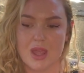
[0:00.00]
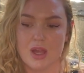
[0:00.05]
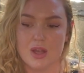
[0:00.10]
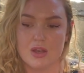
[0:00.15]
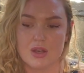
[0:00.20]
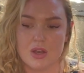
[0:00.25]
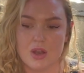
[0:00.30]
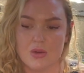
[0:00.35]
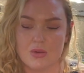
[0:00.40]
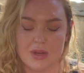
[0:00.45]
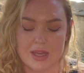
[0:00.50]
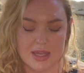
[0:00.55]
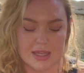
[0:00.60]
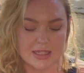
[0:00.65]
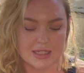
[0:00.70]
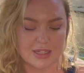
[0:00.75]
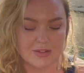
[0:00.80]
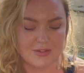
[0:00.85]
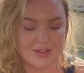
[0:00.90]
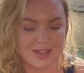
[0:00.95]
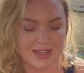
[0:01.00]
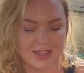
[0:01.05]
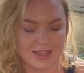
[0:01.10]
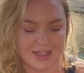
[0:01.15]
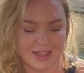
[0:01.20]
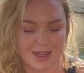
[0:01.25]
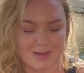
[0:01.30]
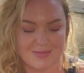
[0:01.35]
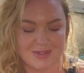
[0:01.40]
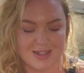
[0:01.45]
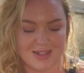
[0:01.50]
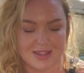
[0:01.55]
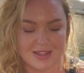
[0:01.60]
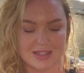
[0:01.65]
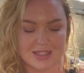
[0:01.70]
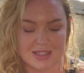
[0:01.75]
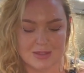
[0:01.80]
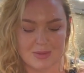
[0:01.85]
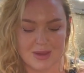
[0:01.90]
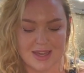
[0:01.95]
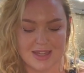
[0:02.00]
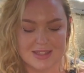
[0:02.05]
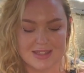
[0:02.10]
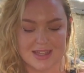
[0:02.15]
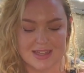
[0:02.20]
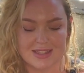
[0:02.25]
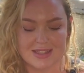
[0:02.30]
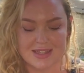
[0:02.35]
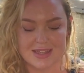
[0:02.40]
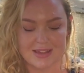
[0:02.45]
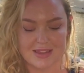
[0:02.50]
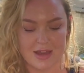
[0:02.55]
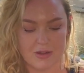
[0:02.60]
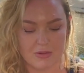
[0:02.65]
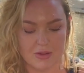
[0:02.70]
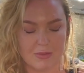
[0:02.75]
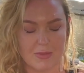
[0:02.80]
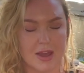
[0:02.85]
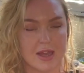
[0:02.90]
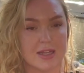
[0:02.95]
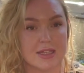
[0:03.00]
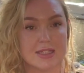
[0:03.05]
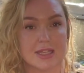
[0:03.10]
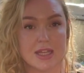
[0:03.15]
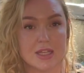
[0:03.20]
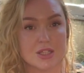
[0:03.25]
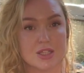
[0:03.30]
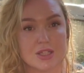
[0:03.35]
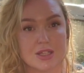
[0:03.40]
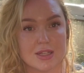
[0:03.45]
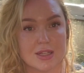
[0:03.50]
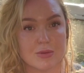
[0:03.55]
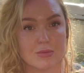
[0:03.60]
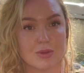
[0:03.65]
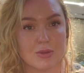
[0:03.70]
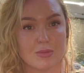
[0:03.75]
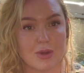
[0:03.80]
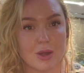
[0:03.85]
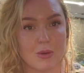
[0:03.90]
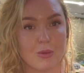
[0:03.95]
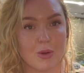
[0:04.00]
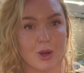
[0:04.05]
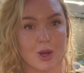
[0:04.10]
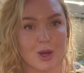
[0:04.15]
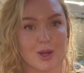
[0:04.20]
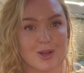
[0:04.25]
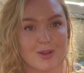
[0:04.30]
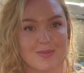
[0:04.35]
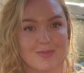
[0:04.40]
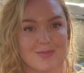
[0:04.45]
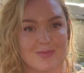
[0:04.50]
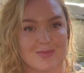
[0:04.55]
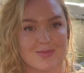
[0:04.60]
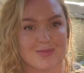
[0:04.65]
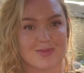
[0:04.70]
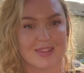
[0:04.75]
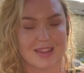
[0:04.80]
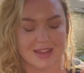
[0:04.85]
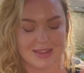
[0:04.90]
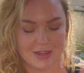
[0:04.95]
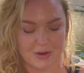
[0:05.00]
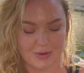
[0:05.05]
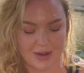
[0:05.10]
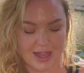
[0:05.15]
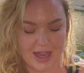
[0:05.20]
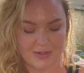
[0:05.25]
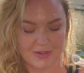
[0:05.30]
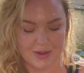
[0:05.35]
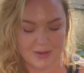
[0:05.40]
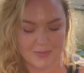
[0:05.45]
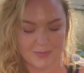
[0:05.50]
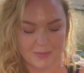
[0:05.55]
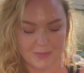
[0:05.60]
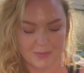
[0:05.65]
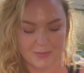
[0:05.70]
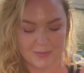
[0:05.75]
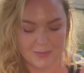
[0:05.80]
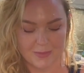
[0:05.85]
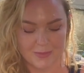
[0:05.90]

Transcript: No negativity can come into this space. I seal that with my intention and with my word. And there we have it.